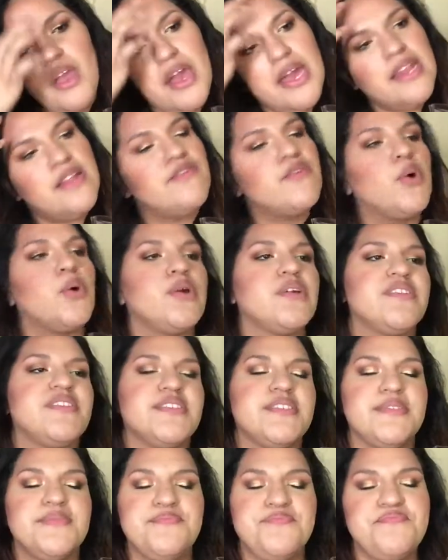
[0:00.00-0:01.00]
And of
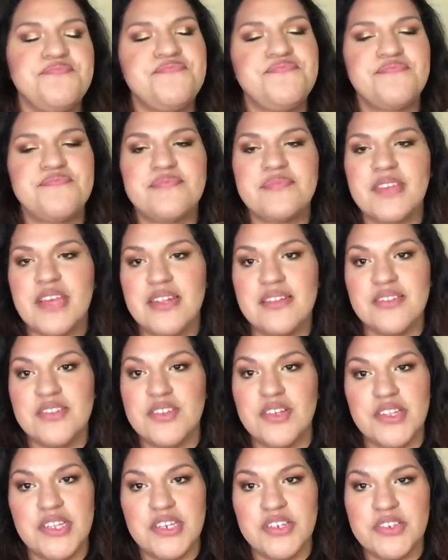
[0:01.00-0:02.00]
course, it's
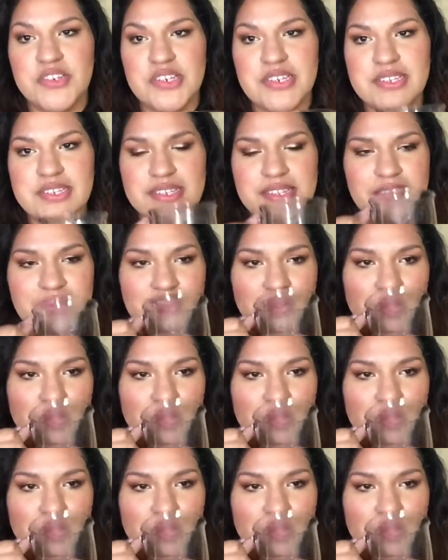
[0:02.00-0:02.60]
delicious.